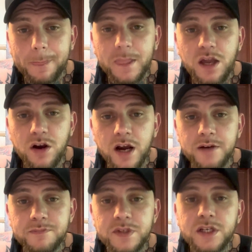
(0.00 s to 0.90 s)
All right.
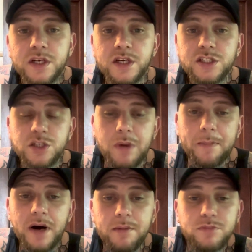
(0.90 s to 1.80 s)
So my
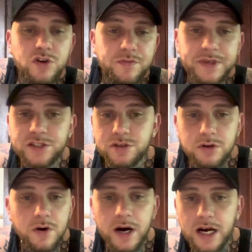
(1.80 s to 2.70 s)
mom moved me to
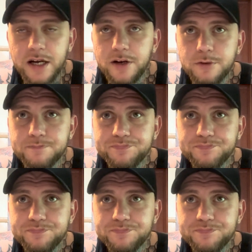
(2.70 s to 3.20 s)
Ohio